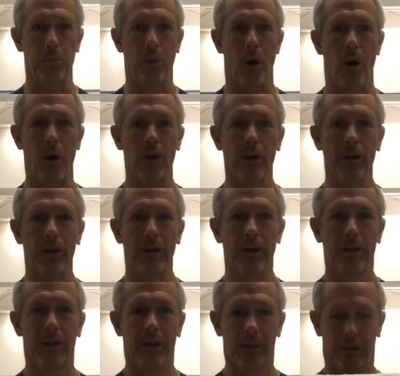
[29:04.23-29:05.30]
a ball.
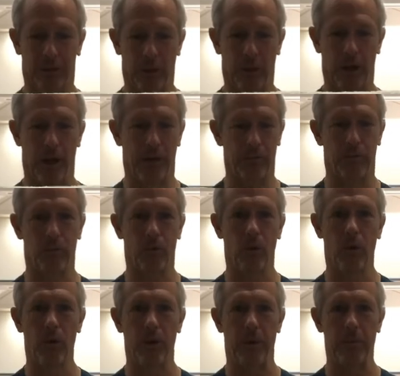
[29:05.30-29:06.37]
So I've
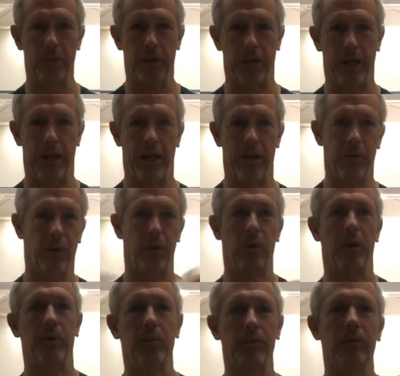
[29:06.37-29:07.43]
rolled up the hand towel.
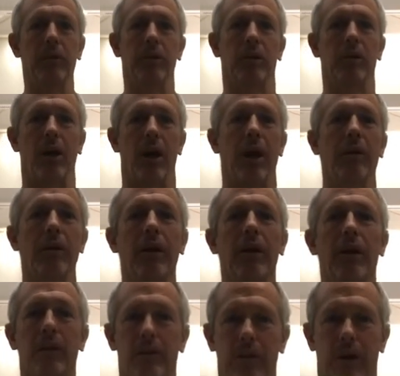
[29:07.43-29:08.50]
Well, let me start up.
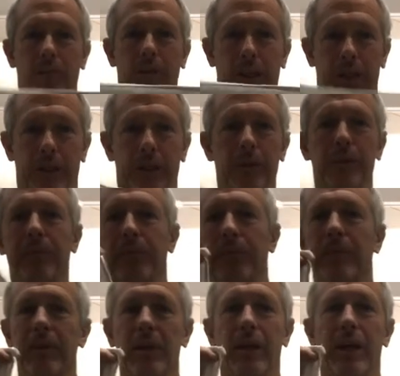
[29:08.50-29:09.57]
So I'm here,
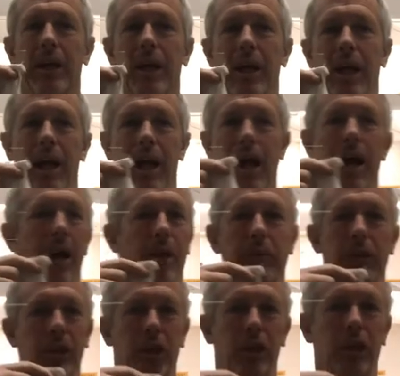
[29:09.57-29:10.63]
and I'm
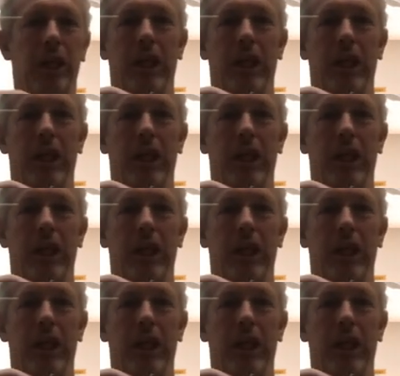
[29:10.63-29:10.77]
gonna just